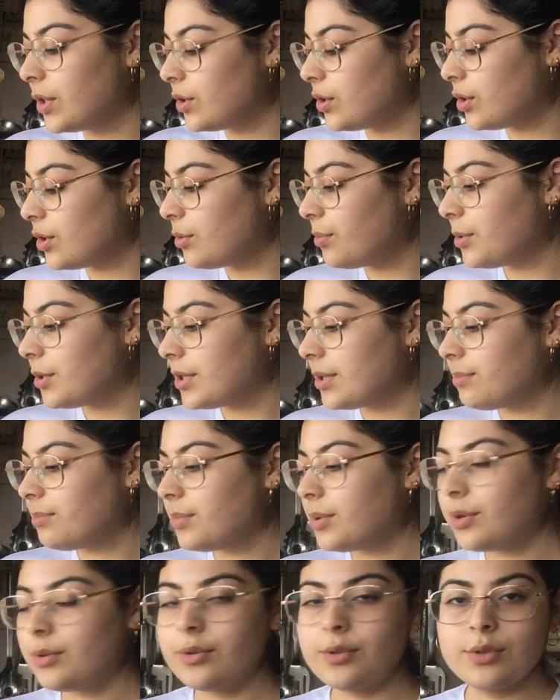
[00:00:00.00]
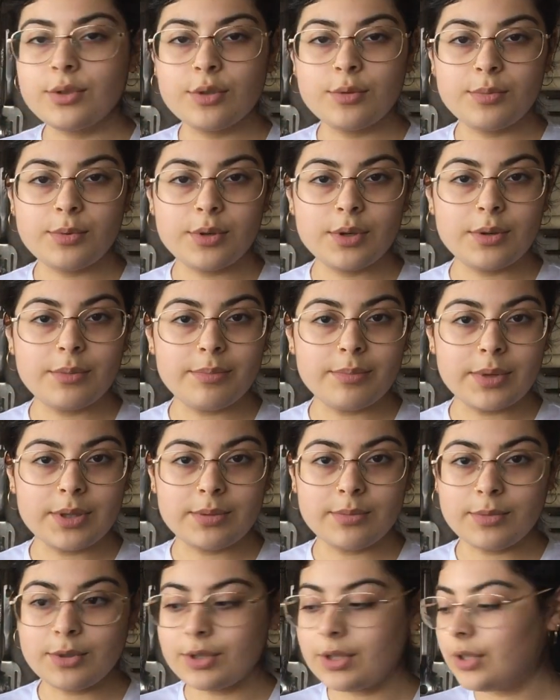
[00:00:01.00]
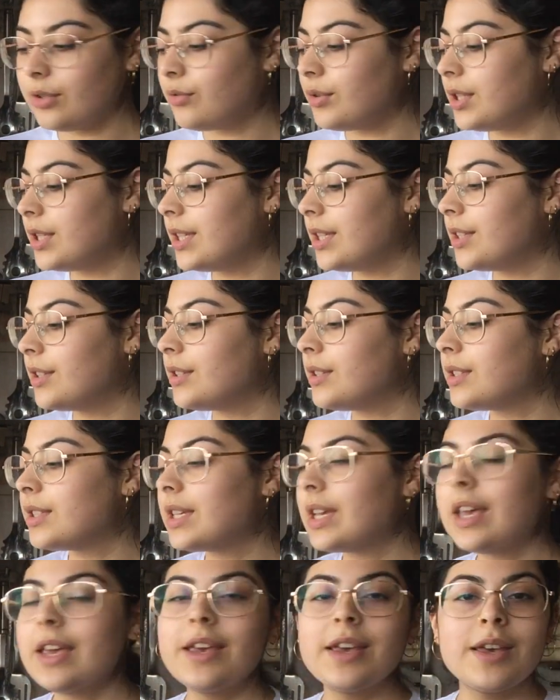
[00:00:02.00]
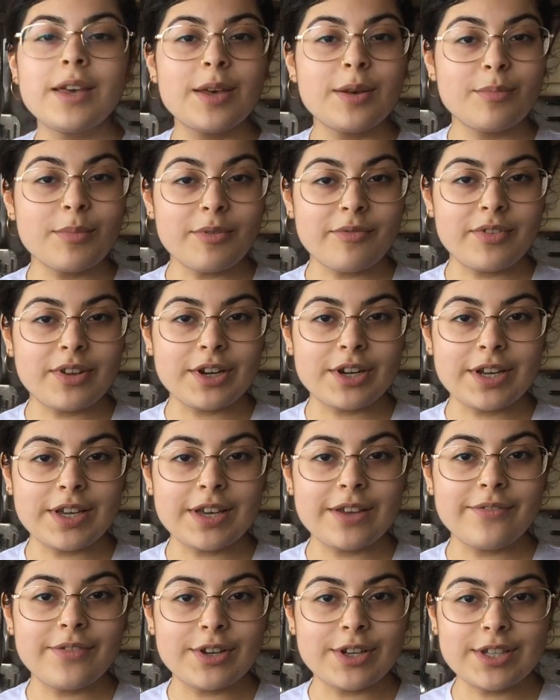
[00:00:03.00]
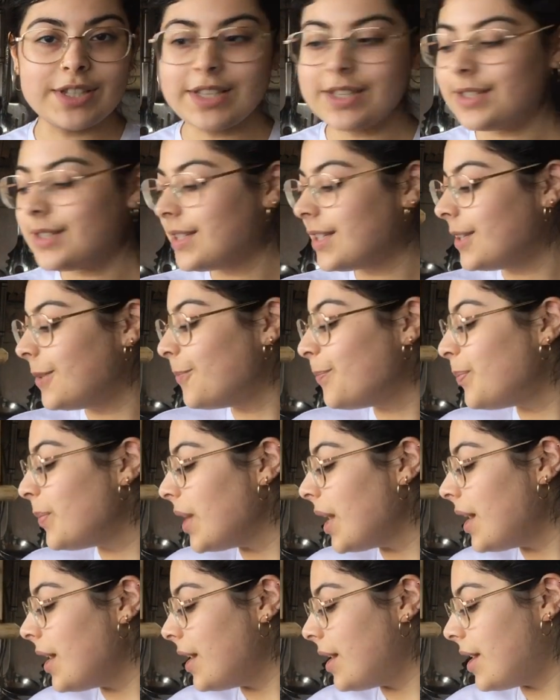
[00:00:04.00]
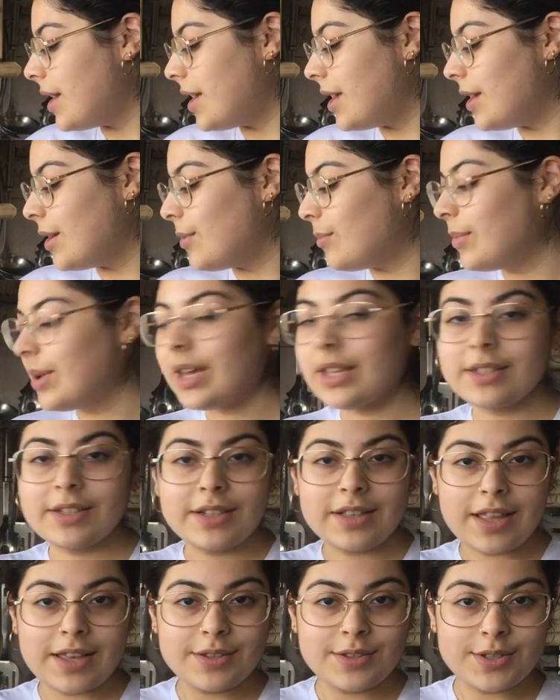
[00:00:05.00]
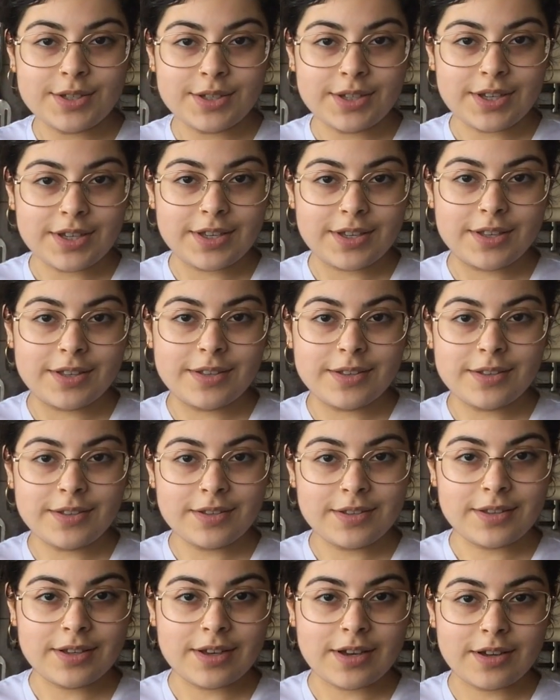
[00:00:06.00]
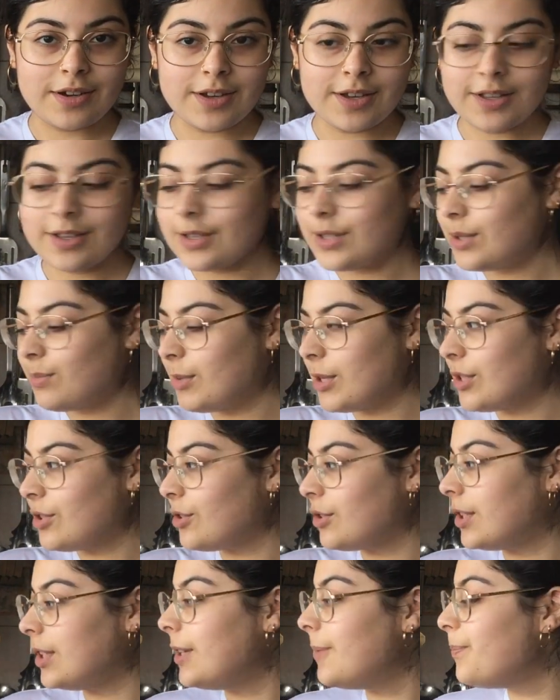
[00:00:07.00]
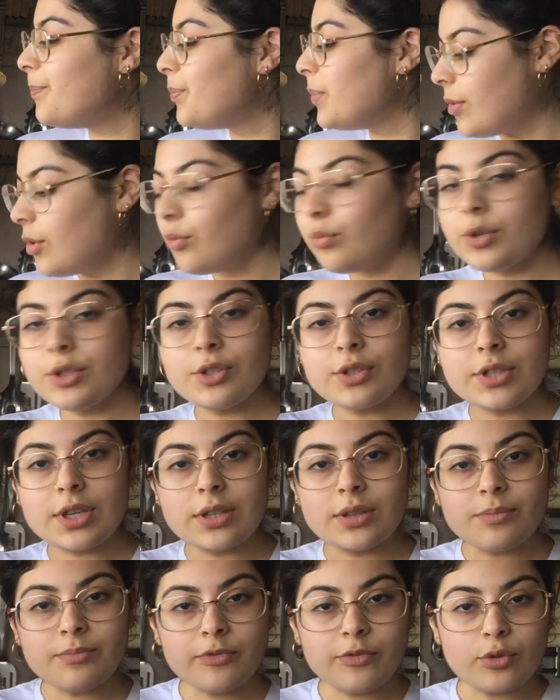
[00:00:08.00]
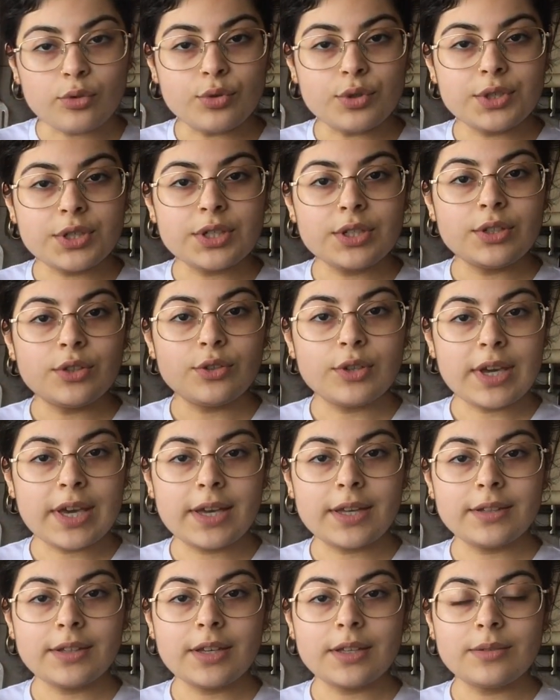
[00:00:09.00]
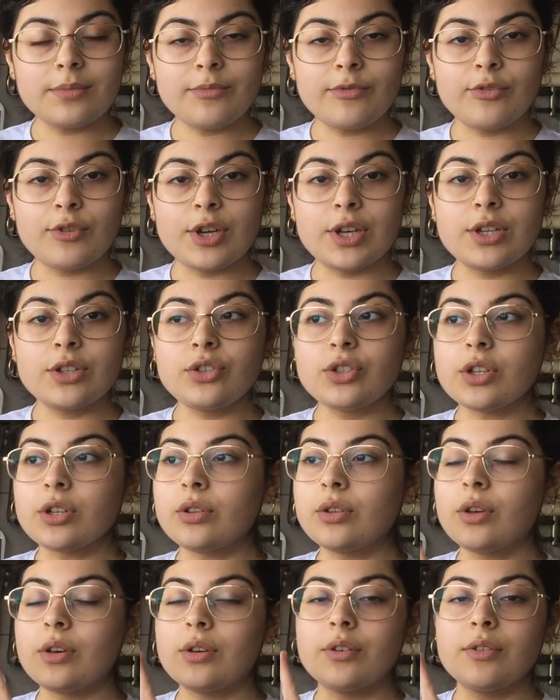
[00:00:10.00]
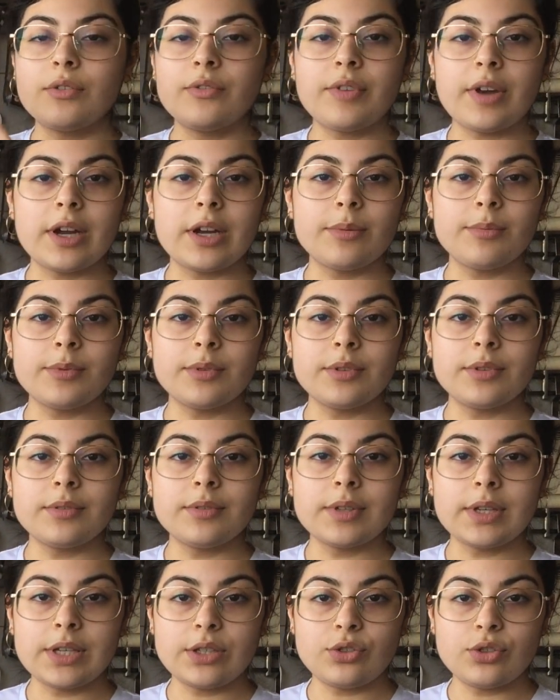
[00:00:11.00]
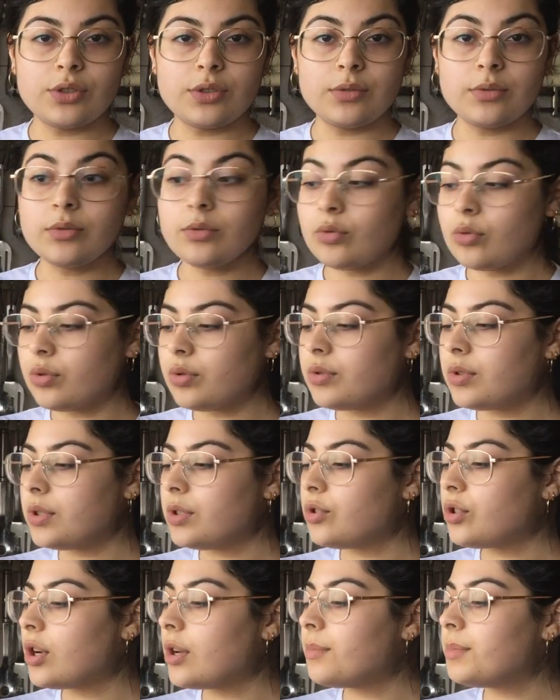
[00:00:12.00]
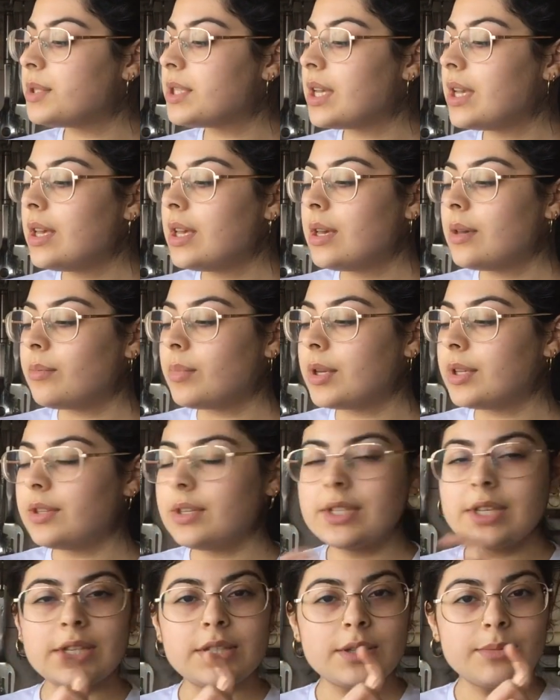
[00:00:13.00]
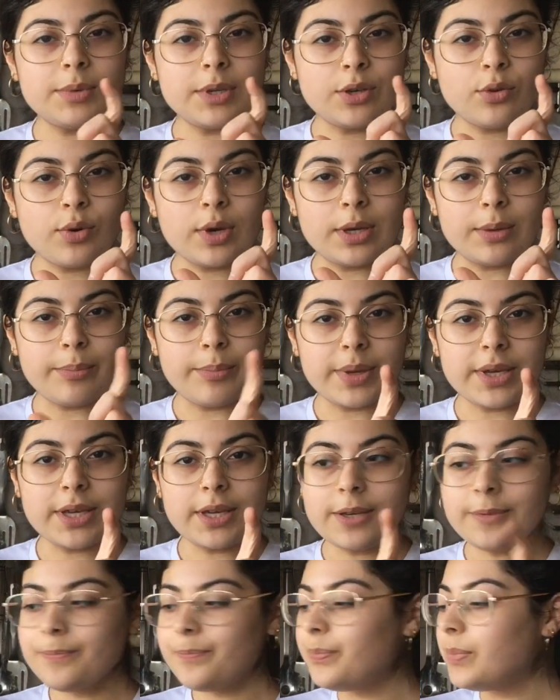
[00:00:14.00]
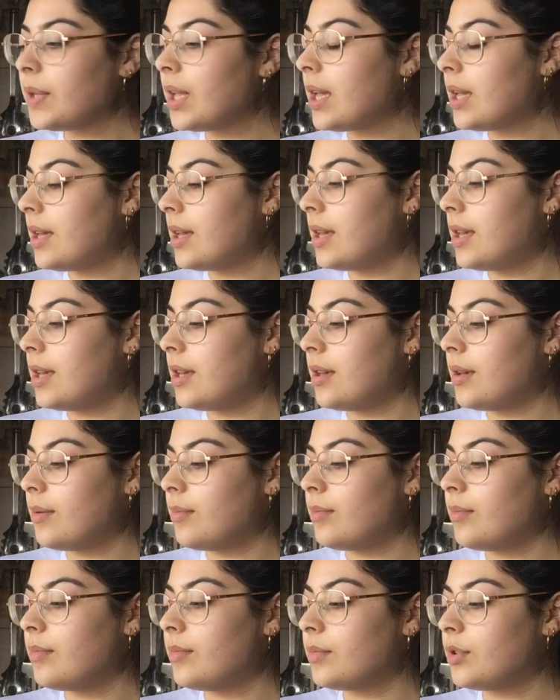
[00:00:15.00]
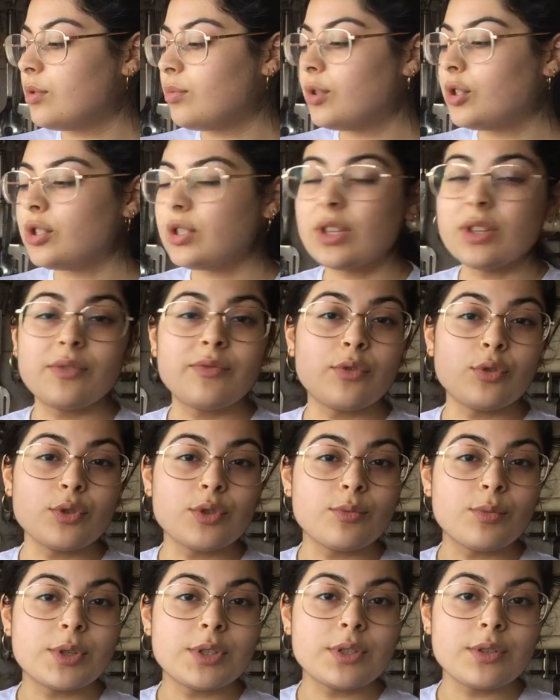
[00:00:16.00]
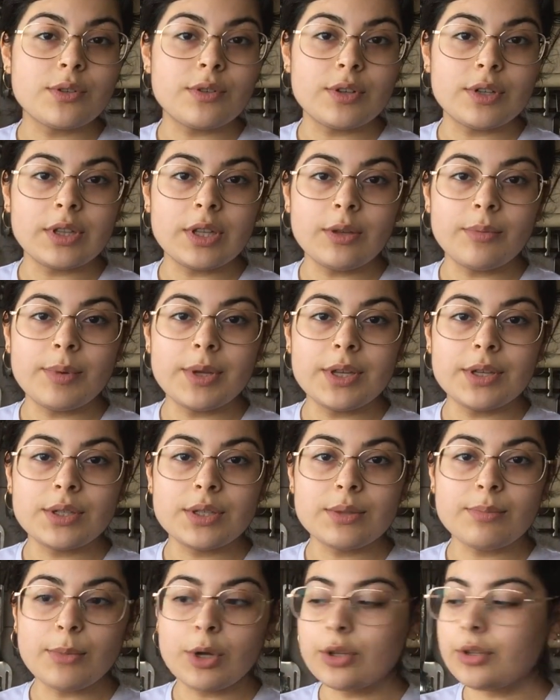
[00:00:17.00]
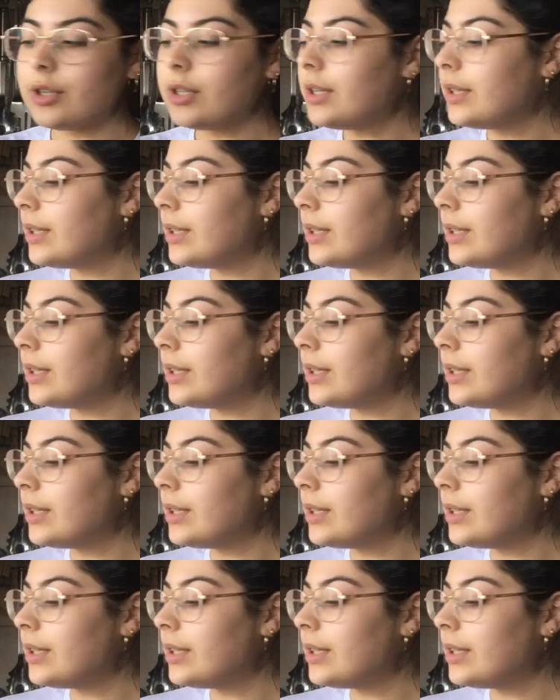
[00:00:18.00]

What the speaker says: It's super simple, super minimal ingredients, but very, very tasty, and a classic in Iraq especially. Yeah. We just get them frozen. You can get them fresh at a lot of Arab and Asian grocery shops, but they tend to be quite big, so we just get the frozen ones, so they're a little bit smaller.